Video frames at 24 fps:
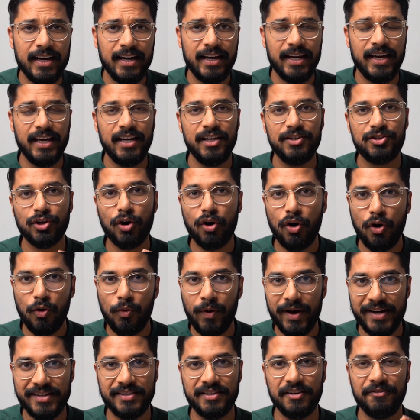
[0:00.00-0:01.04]
It is
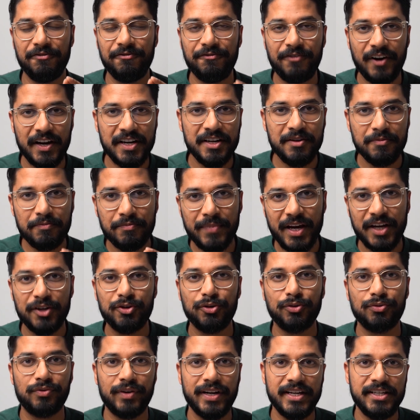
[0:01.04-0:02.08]
always the
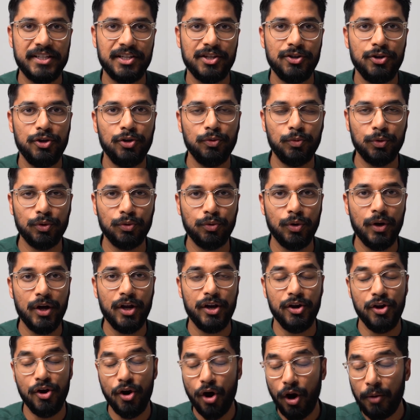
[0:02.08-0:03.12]
fundamental reason you will
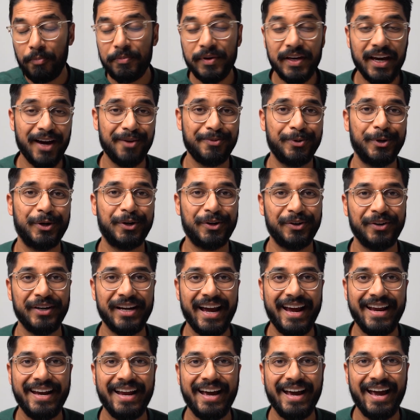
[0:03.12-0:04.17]
not be able to
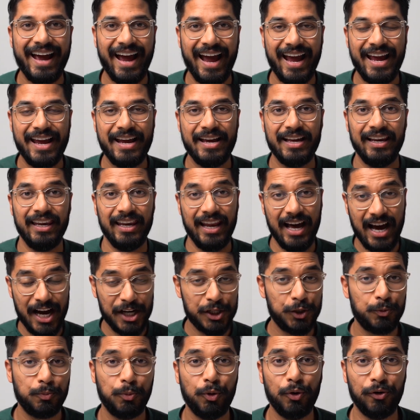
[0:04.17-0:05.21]
create a
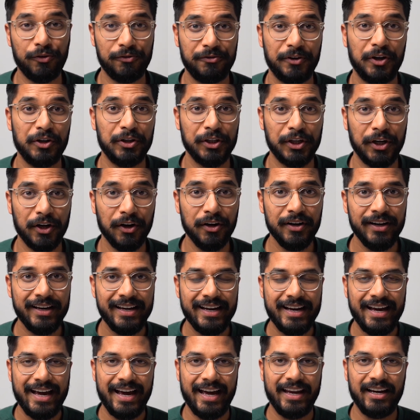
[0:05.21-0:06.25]
large portfolio.
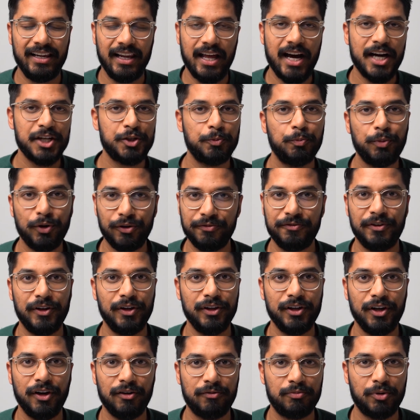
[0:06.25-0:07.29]
And a large
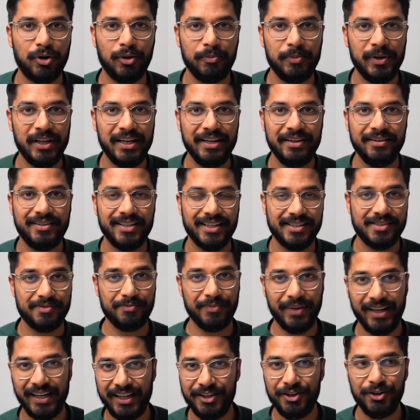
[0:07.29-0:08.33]
portfolio of property doesn't
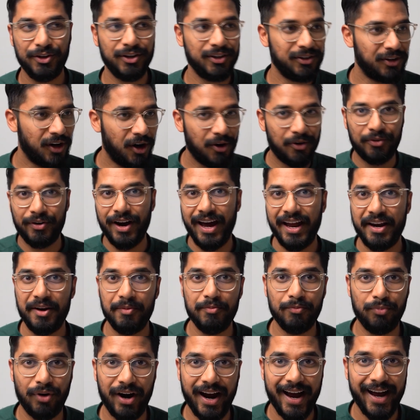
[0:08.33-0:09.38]
mean you can go around
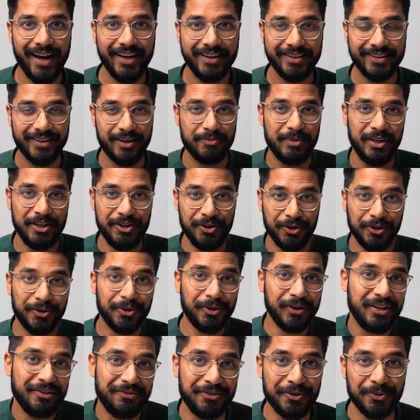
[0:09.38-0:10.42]
and brag. I mean, you
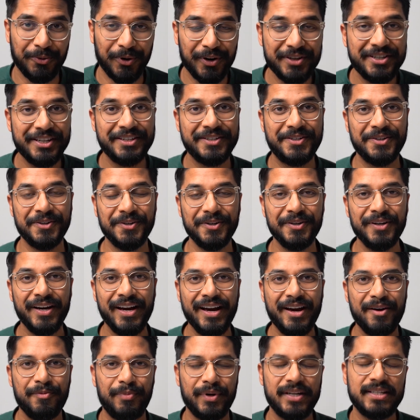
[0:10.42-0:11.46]
could if you wanted to,
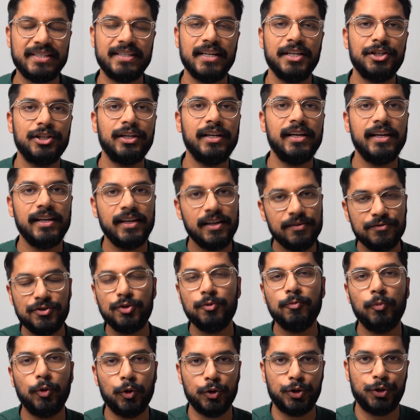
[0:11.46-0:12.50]
but essentially it gives you
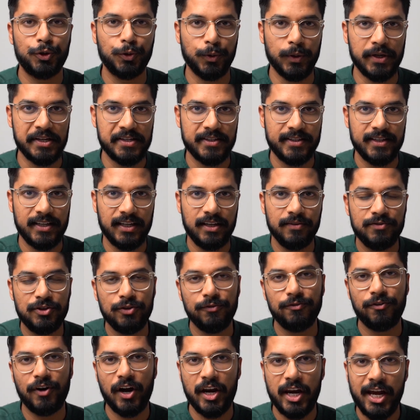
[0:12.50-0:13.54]
more choice. It gives you
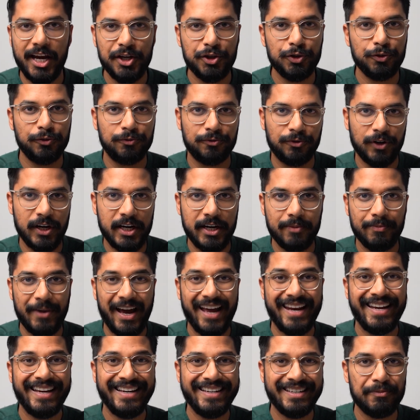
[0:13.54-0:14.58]
financial freedom
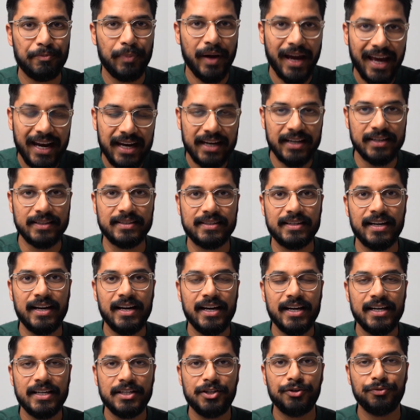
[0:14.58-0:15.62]
and independence
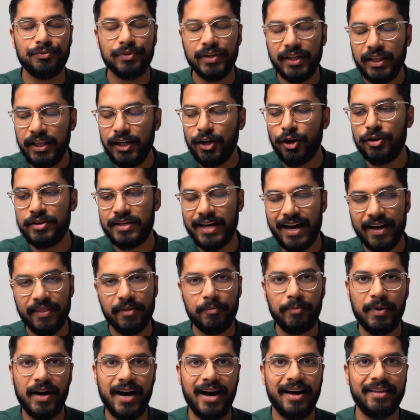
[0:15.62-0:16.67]
to really go down the
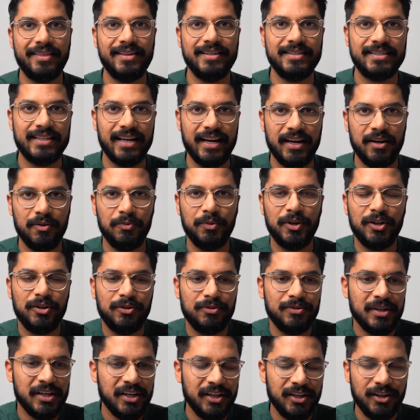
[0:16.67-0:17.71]
path and say,
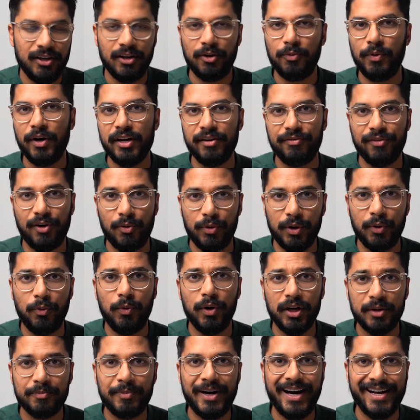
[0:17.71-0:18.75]
well, you know what, if I want to
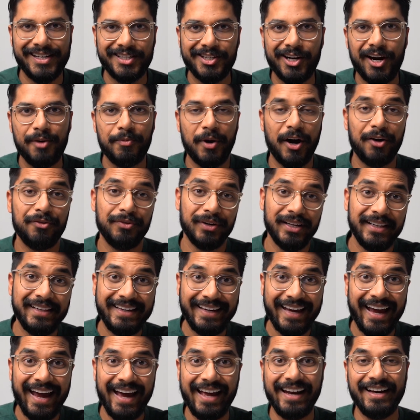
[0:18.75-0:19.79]
work part-time, I really
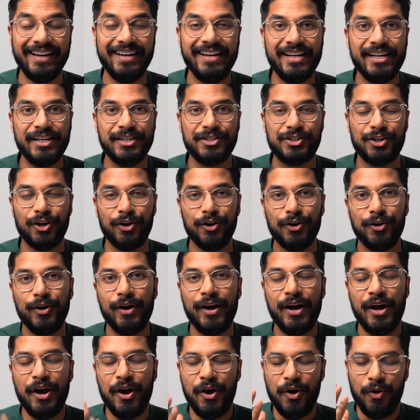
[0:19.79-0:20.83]
can. So
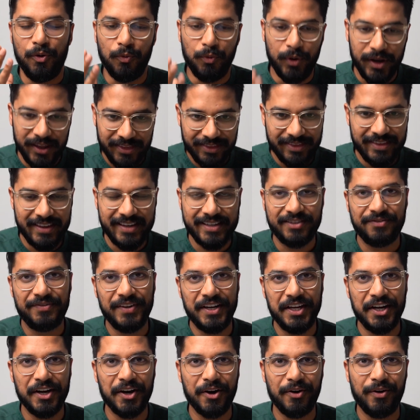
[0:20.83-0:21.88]
with this
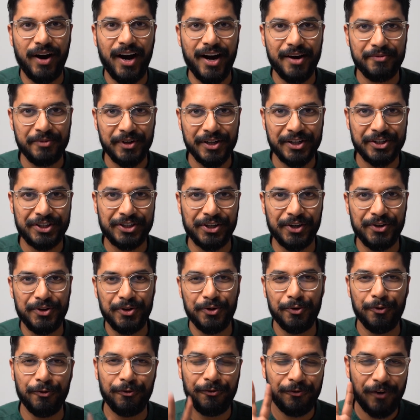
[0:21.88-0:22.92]
video, I'm going to show
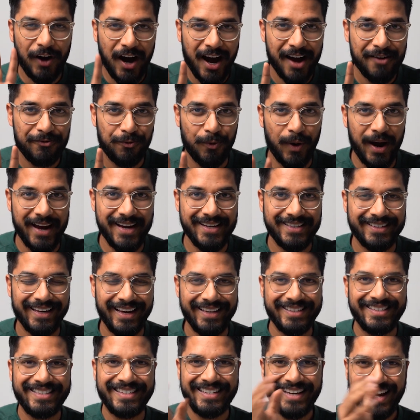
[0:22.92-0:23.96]
you 5 ways,
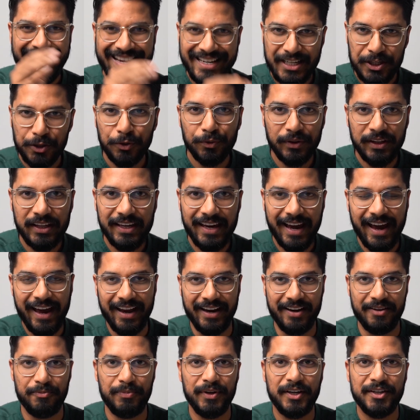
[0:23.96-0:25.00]
and stay till the
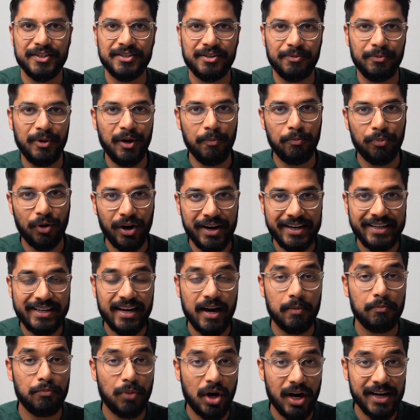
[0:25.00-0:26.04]
end because I'm going to break
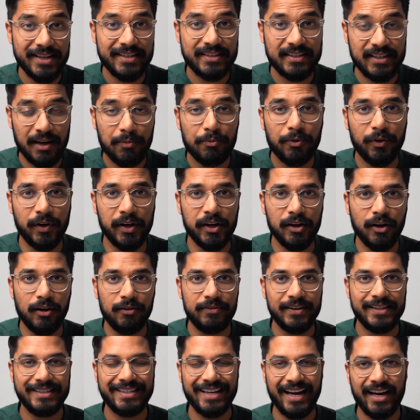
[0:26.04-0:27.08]
down my summary of
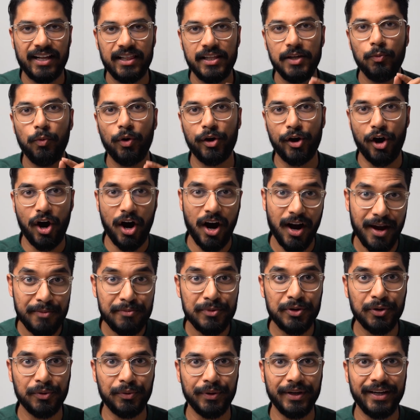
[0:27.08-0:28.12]
exactly what
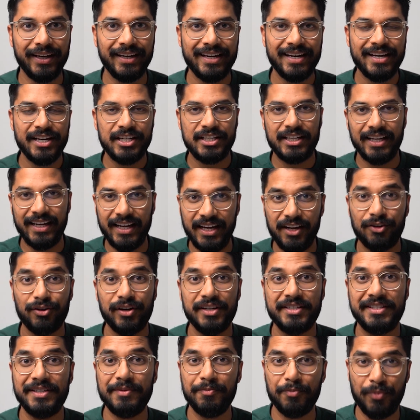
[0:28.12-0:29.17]
I'm doing to
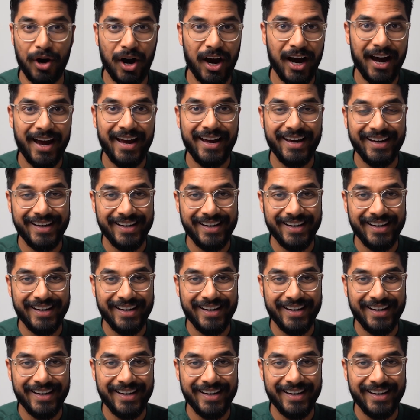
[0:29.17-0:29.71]
increasing my